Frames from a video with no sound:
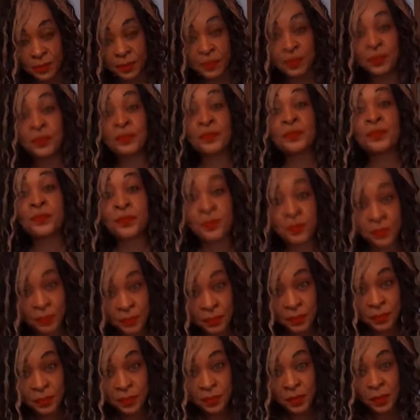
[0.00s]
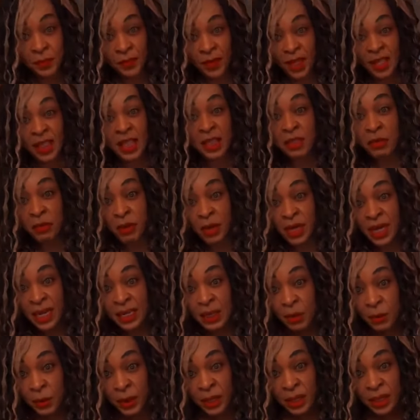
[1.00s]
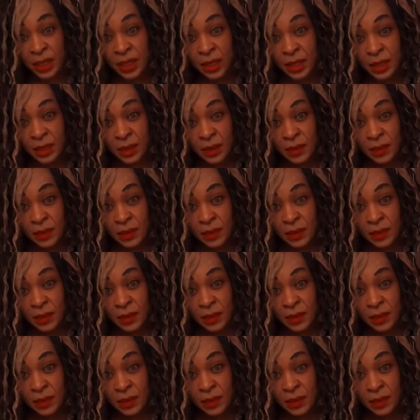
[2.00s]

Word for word: the three letter word.